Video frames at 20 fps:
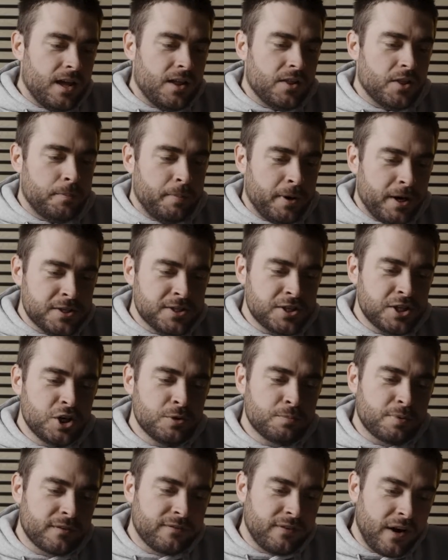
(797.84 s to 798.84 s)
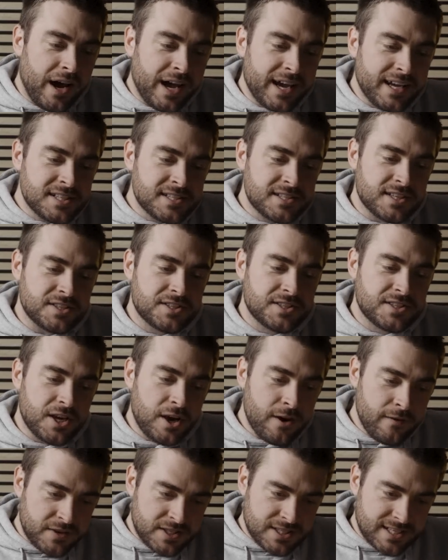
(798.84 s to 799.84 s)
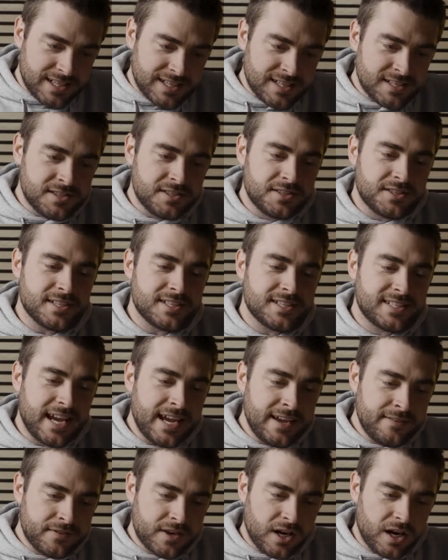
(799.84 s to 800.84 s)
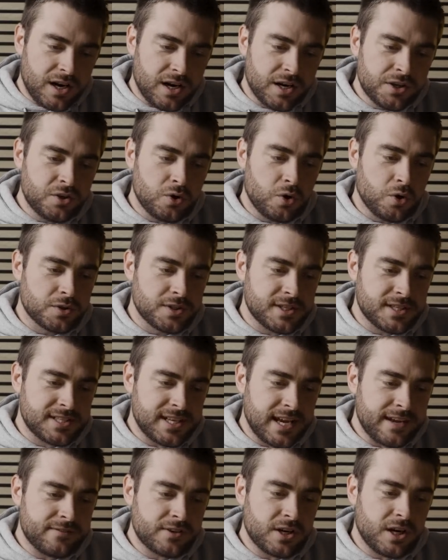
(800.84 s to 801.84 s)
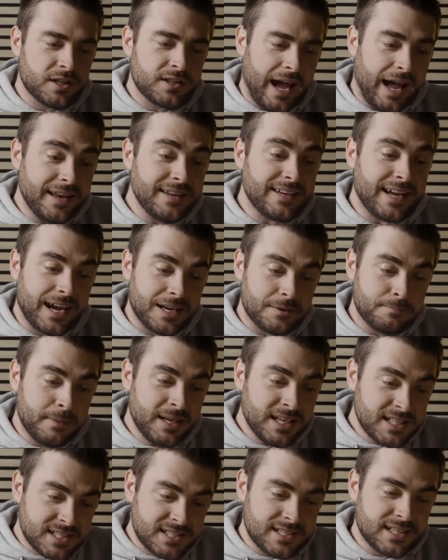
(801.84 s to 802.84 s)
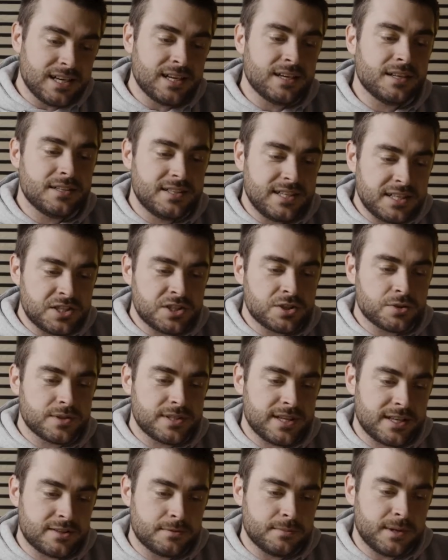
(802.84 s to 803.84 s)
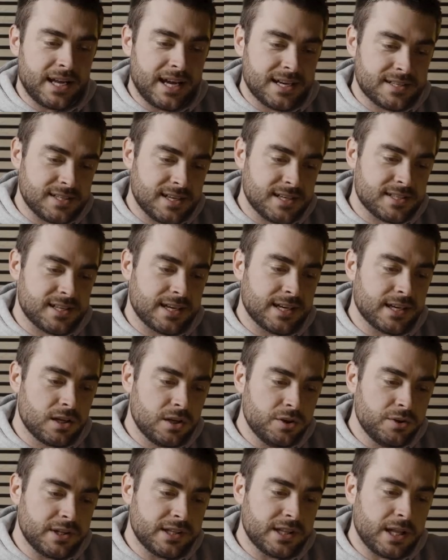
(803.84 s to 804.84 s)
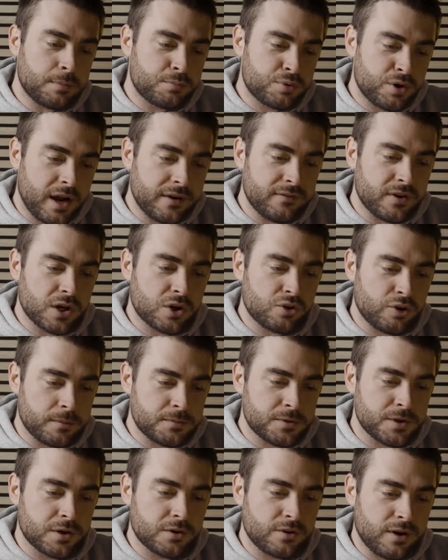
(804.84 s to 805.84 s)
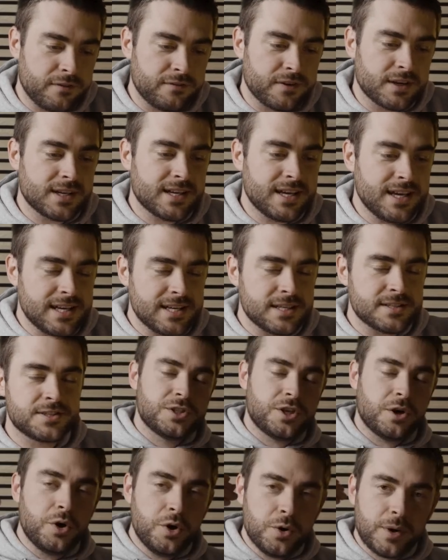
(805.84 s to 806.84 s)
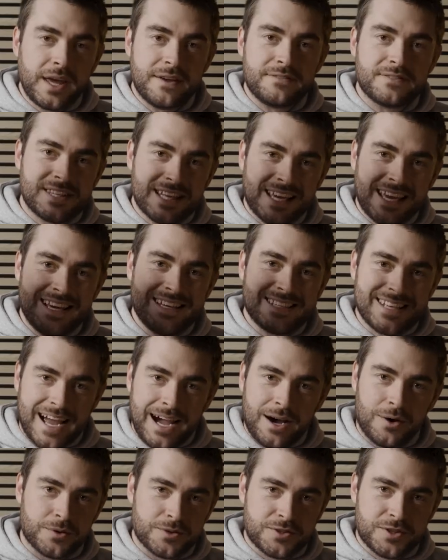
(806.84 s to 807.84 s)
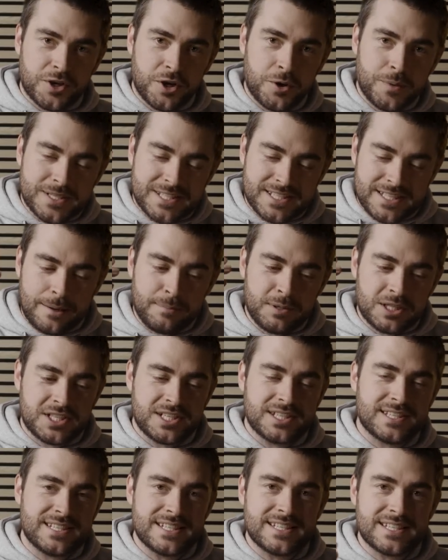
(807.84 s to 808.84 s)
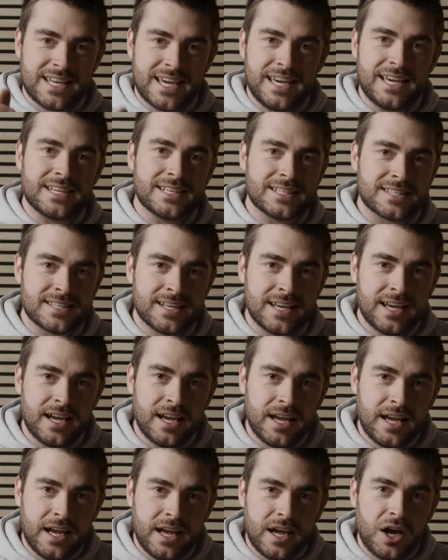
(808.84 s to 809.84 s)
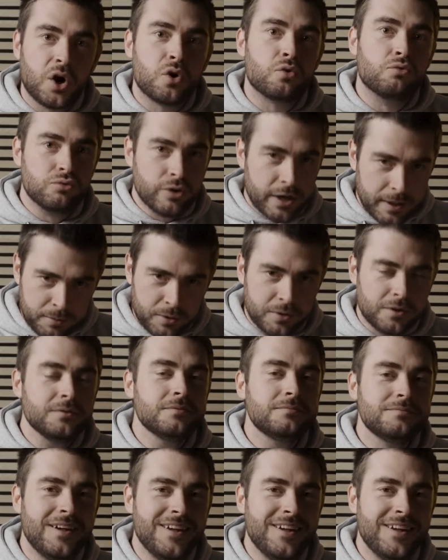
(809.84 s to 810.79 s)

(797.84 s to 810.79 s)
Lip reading: The person who provides services to safeguard and administer digital settlement assets, including their private cryptographic keys. So who gives the keys out? Who establishes these keys? Ripple.